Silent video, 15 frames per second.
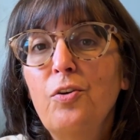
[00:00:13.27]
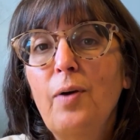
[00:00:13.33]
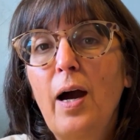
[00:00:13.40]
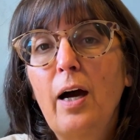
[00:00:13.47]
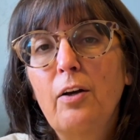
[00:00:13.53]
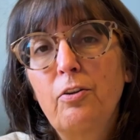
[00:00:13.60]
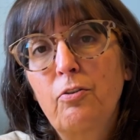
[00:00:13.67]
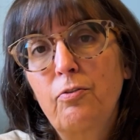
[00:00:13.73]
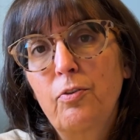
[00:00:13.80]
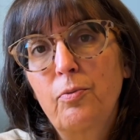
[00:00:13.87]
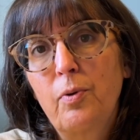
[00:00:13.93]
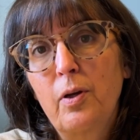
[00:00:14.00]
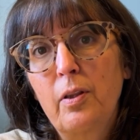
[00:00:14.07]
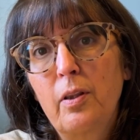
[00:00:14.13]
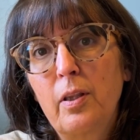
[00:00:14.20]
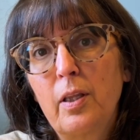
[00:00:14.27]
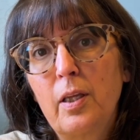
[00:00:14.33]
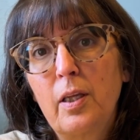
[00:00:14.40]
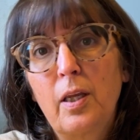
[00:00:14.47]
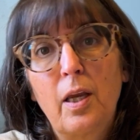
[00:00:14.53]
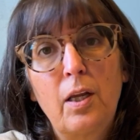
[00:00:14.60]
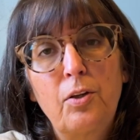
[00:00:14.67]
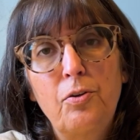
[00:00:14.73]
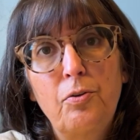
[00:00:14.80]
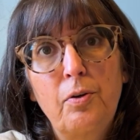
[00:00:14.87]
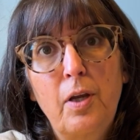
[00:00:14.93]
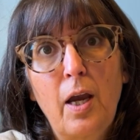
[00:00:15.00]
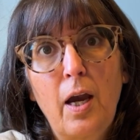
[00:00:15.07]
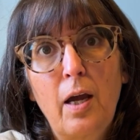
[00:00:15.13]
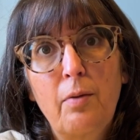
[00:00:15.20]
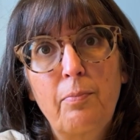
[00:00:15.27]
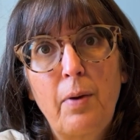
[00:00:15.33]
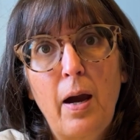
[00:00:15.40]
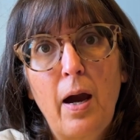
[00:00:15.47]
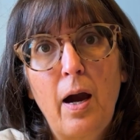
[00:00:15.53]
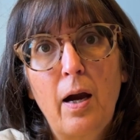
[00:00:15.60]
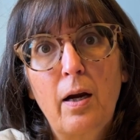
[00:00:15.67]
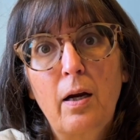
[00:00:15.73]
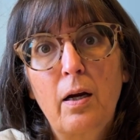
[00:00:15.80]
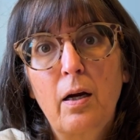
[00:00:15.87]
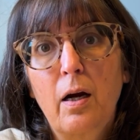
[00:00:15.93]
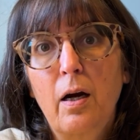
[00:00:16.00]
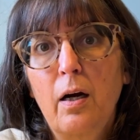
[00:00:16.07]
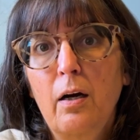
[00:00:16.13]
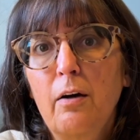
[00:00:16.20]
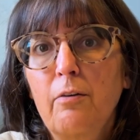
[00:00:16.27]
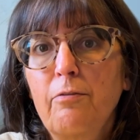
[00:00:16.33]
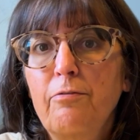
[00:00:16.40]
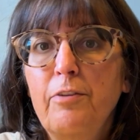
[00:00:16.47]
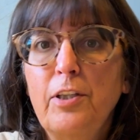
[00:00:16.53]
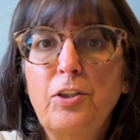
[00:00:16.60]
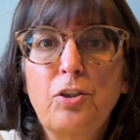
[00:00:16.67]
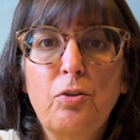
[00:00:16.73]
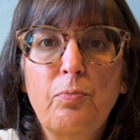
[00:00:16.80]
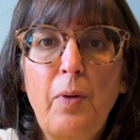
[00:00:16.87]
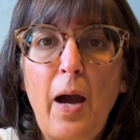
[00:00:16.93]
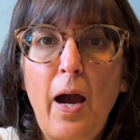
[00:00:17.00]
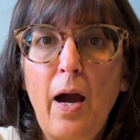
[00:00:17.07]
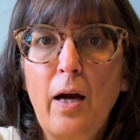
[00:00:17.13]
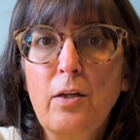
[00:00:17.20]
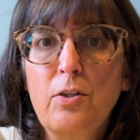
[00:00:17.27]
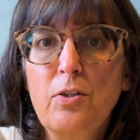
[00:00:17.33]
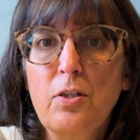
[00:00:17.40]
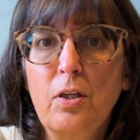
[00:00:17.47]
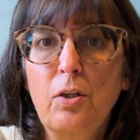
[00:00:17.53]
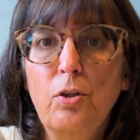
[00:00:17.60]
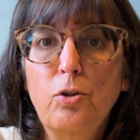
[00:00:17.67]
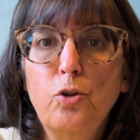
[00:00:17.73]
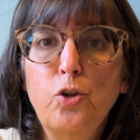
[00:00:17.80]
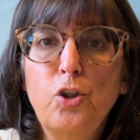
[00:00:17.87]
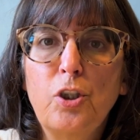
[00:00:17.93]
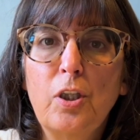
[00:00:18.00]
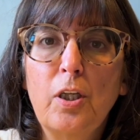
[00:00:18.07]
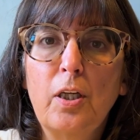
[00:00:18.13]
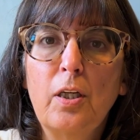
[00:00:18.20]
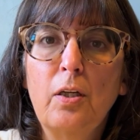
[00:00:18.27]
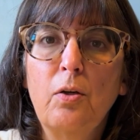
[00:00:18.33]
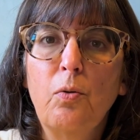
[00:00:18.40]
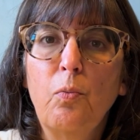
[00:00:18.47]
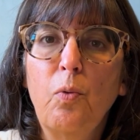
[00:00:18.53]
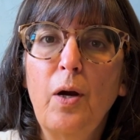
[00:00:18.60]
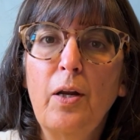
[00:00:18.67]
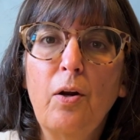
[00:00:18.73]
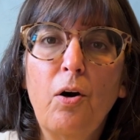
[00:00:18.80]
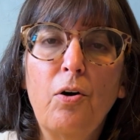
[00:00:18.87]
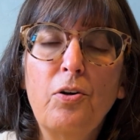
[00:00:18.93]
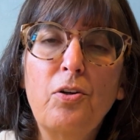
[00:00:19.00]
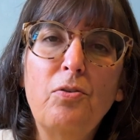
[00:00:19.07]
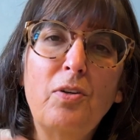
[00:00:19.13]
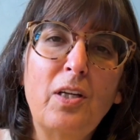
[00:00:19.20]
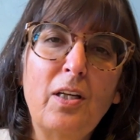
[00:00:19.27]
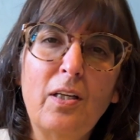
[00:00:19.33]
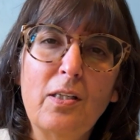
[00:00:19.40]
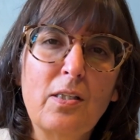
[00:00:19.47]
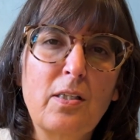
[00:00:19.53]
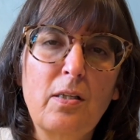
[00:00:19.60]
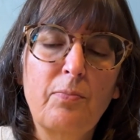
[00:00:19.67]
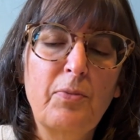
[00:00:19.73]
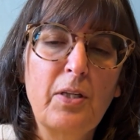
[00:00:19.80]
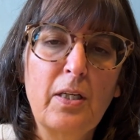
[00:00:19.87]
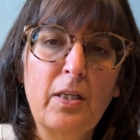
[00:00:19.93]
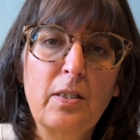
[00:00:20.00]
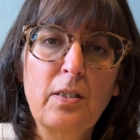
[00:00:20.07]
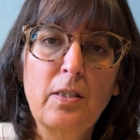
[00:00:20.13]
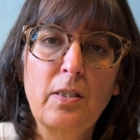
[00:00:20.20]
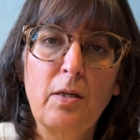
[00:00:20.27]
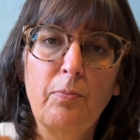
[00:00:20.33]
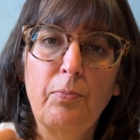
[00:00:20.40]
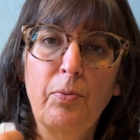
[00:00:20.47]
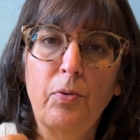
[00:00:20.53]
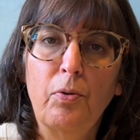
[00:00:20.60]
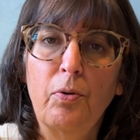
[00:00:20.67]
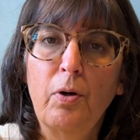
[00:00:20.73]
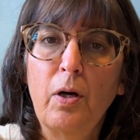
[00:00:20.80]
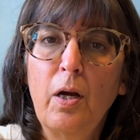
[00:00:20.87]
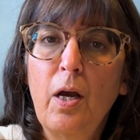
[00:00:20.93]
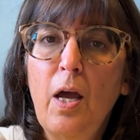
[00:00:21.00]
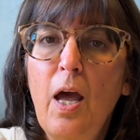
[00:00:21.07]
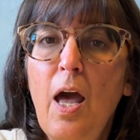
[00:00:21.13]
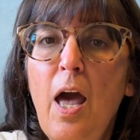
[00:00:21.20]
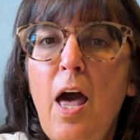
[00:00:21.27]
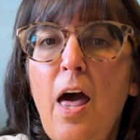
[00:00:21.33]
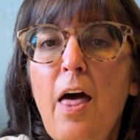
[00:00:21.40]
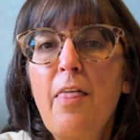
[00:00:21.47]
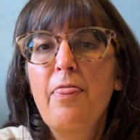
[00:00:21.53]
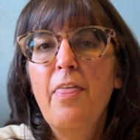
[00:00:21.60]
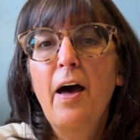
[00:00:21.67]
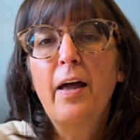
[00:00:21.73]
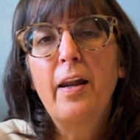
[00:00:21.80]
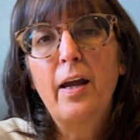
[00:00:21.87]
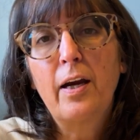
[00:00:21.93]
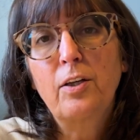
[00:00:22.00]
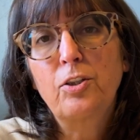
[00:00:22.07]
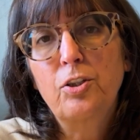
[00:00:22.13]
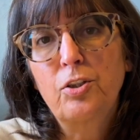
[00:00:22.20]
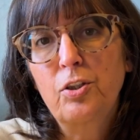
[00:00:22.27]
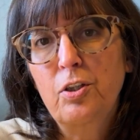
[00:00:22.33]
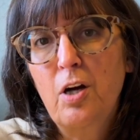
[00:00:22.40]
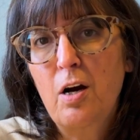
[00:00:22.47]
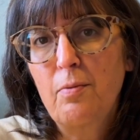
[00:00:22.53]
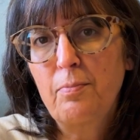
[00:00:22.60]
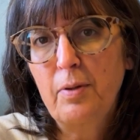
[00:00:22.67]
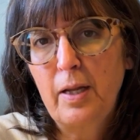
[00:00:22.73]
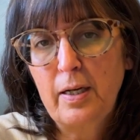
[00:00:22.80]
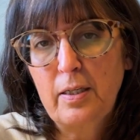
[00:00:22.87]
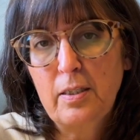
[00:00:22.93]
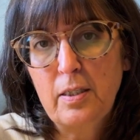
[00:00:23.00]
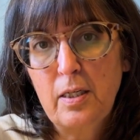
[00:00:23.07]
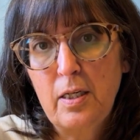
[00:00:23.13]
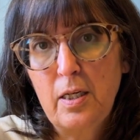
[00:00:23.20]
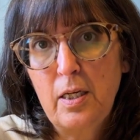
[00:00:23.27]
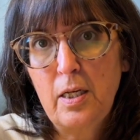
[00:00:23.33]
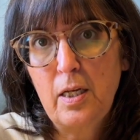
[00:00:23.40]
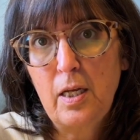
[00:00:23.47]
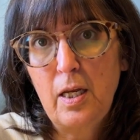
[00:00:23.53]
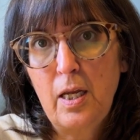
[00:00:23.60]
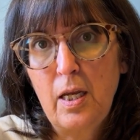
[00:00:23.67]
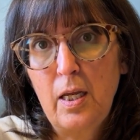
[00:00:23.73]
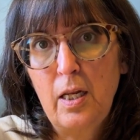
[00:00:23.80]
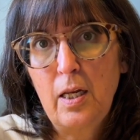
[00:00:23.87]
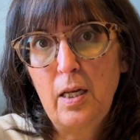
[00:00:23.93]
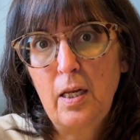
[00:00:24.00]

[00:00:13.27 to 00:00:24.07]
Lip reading: ask for one thing and you get back a featured packed solution when all you need is something simple. That extra complexity, it